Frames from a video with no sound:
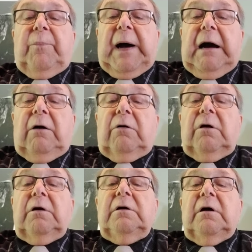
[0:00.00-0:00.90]

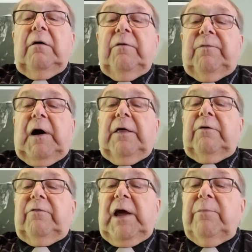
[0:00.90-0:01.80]
power of the Father
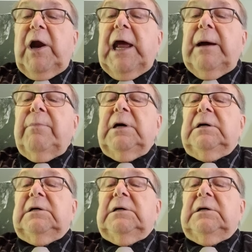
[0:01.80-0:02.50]
of Abraham,